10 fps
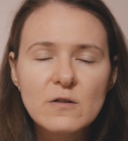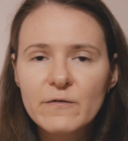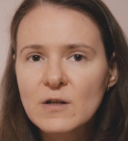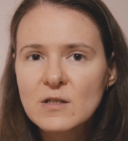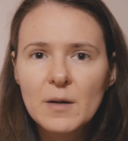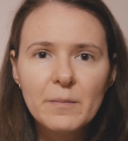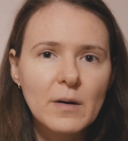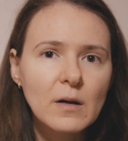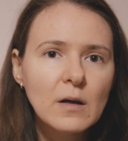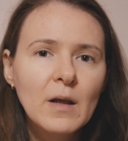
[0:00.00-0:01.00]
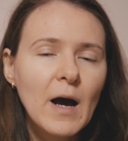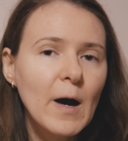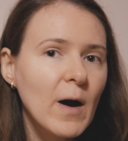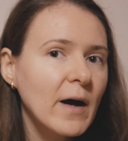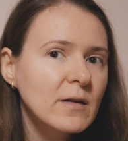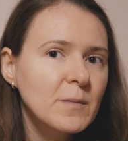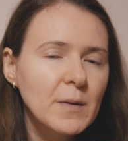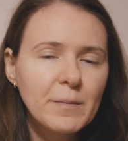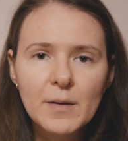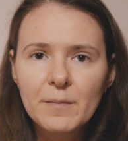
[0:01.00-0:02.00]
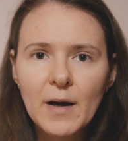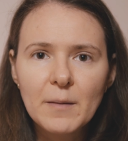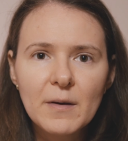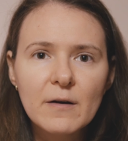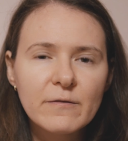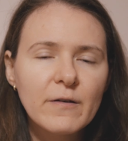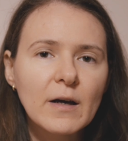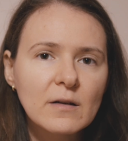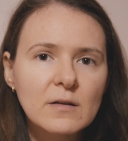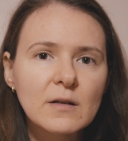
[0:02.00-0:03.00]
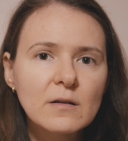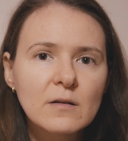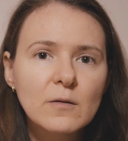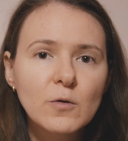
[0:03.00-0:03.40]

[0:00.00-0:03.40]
For example, how other people might be affected.